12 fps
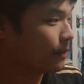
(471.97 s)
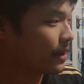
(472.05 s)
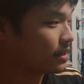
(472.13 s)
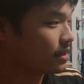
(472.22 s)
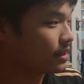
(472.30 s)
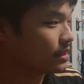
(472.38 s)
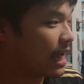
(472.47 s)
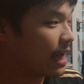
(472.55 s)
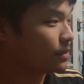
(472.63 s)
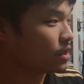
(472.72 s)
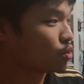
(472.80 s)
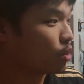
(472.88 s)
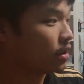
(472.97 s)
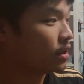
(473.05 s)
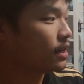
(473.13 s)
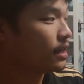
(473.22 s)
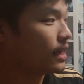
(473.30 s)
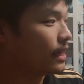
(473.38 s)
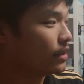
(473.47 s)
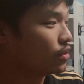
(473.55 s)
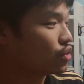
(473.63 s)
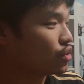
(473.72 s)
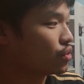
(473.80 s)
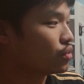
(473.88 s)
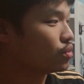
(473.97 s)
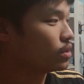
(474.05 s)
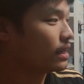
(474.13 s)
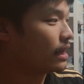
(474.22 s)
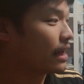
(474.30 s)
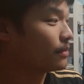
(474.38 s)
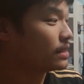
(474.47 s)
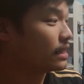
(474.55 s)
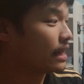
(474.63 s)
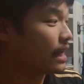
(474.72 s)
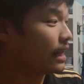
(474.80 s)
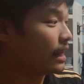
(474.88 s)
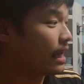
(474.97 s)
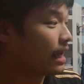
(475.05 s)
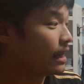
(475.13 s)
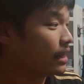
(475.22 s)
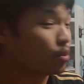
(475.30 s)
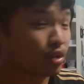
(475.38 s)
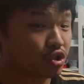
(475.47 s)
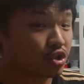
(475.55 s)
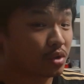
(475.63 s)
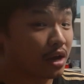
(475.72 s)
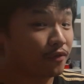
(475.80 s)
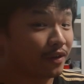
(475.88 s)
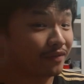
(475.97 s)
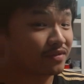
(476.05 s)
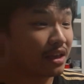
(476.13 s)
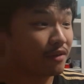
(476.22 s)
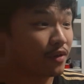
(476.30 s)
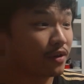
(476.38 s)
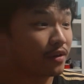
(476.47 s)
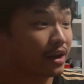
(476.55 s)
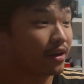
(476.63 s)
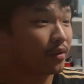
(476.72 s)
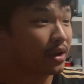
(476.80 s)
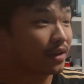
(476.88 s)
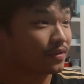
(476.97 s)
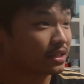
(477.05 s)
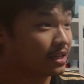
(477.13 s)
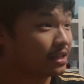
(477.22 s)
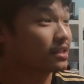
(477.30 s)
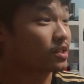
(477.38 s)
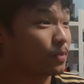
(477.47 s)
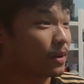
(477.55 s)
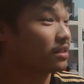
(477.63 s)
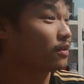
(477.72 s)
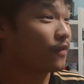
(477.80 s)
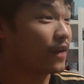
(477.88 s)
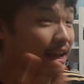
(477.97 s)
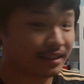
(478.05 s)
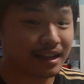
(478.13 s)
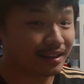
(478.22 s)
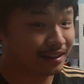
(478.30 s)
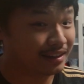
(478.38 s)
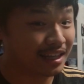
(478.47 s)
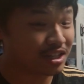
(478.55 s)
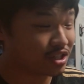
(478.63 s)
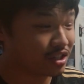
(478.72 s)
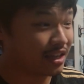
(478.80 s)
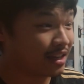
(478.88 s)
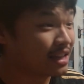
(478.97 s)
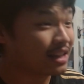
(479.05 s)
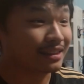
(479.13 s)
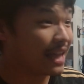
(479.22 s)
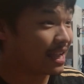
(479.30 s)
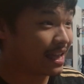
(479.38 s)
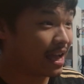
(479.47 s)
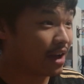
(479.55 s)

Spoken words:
basically tapped this one into the empty net, and it was 2-0 if they were LAFC, despite the fact that literally that